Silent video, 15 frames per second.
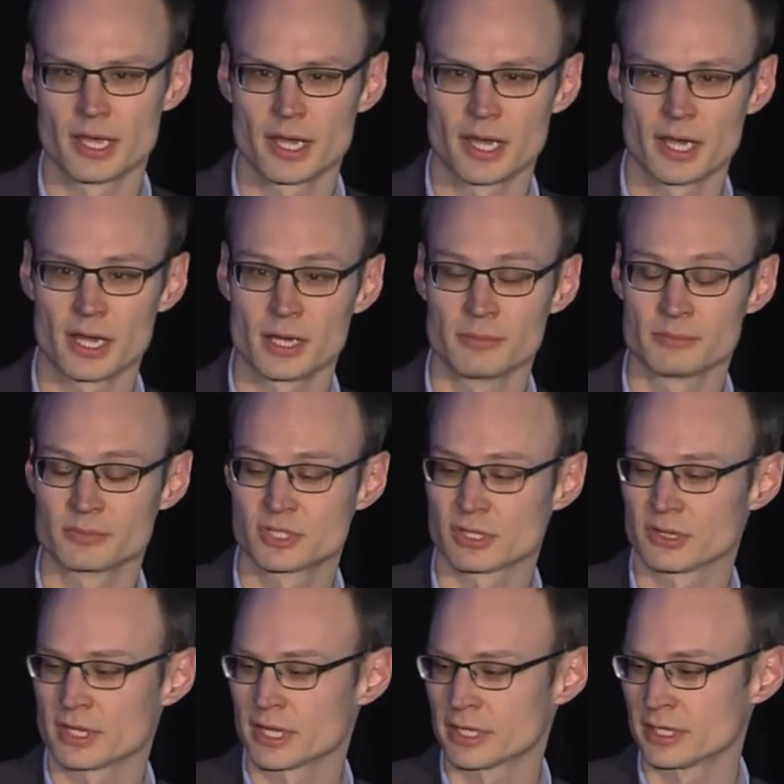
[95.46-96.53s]

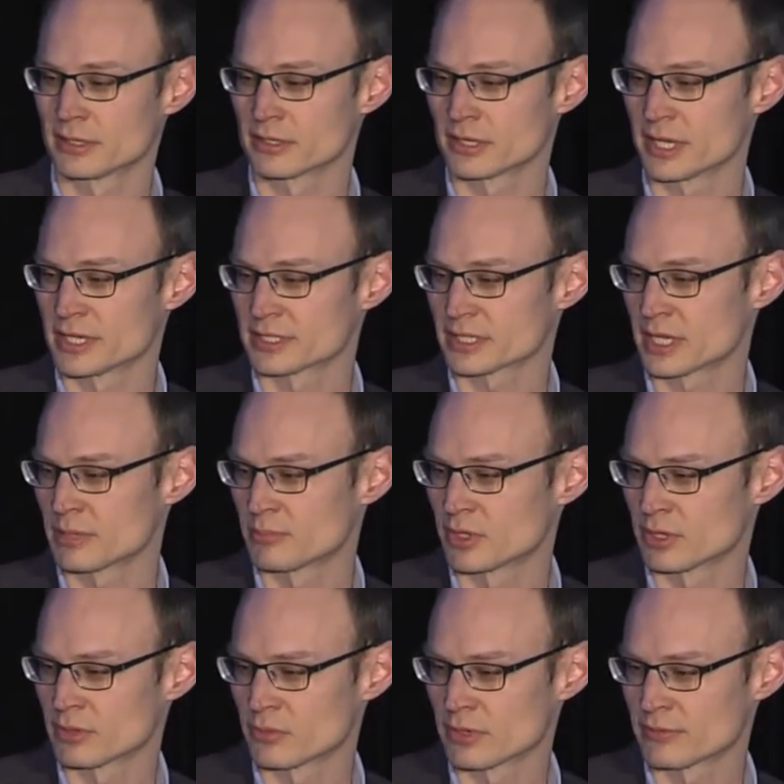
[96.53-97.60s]
in the landscape, in
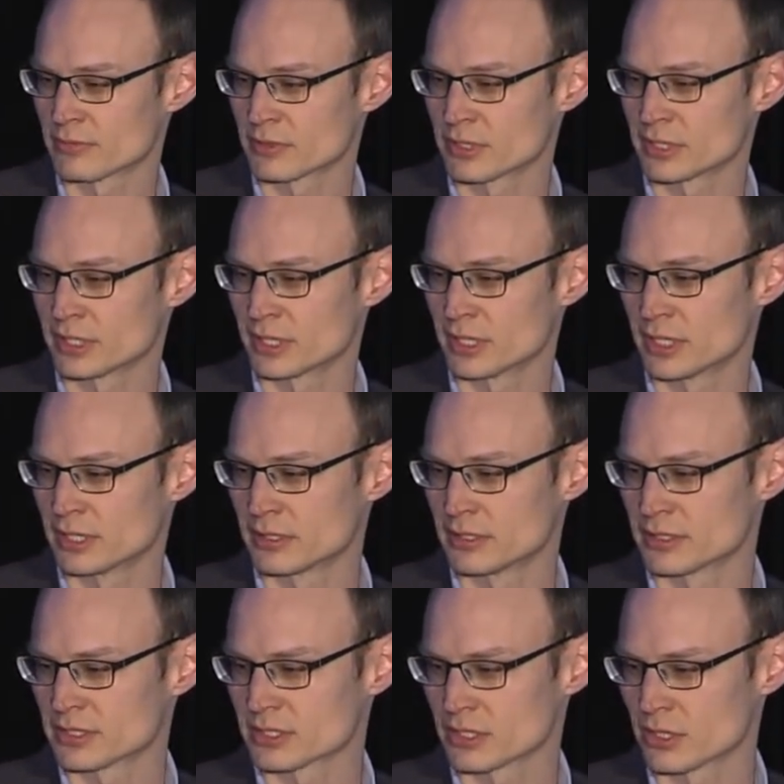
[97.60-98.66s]
the river, and in the
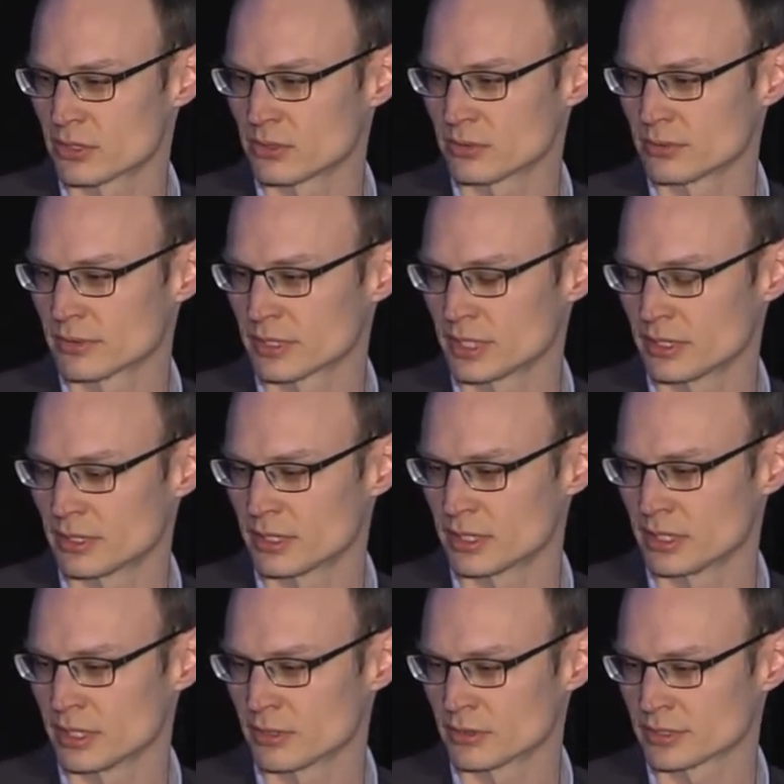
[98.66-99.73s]
snow in
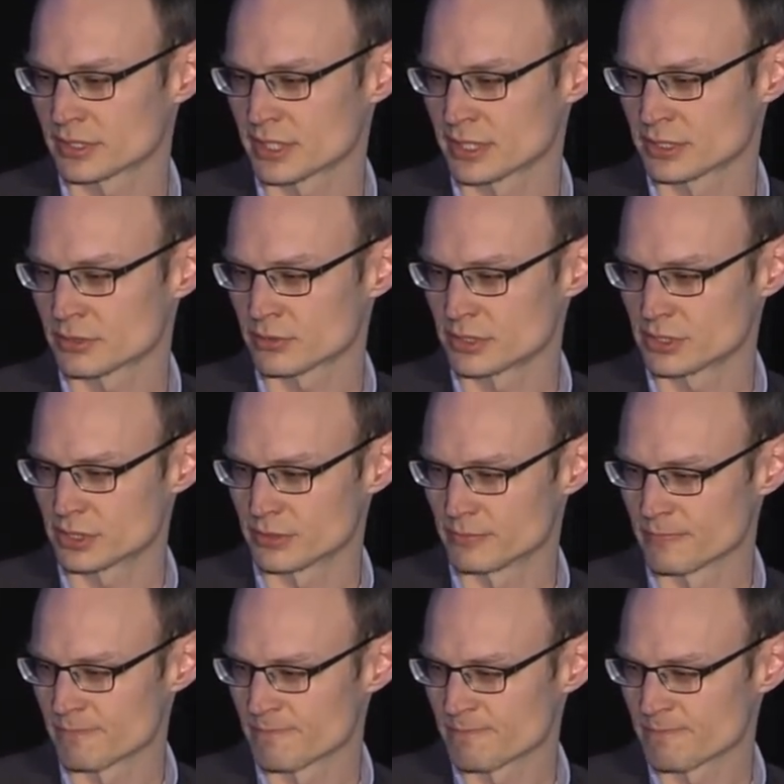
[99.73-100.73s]
the oil sands region.